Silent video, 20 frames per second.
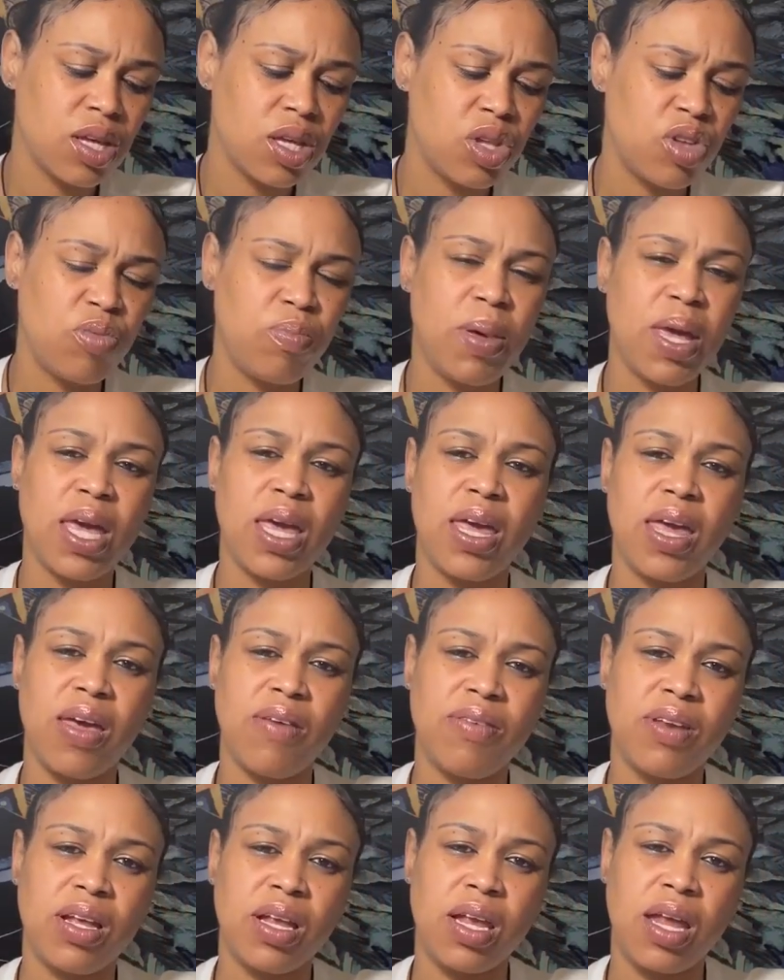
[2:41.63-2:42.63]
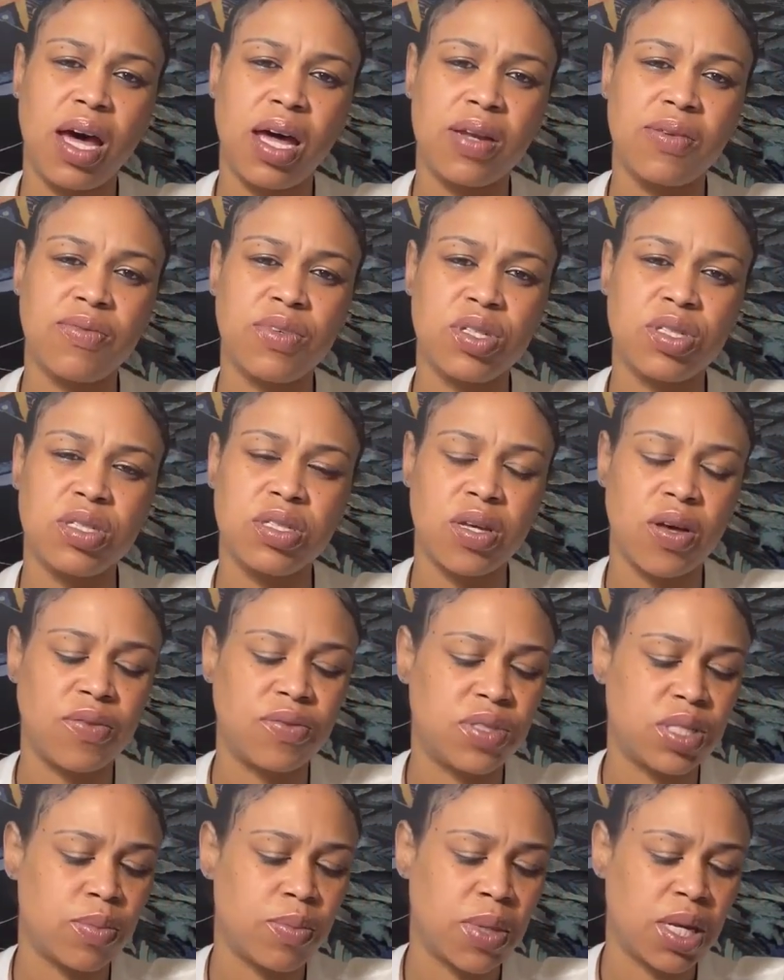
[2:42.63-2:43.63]
you've been giving a lot of
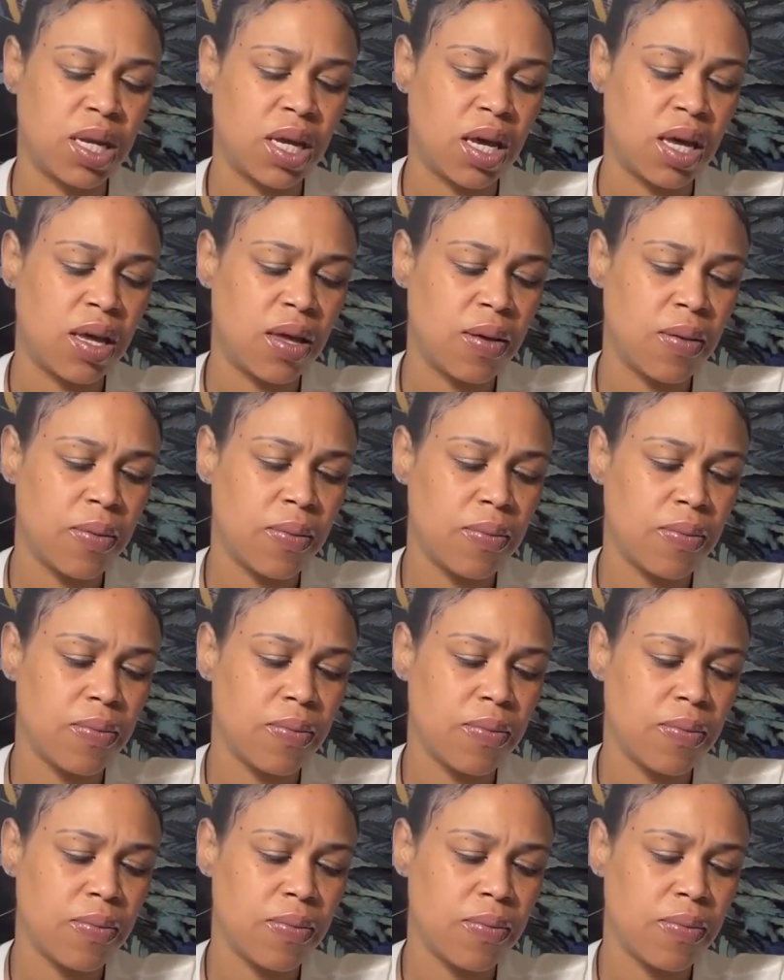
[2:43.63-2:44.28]
yourself, Gemini.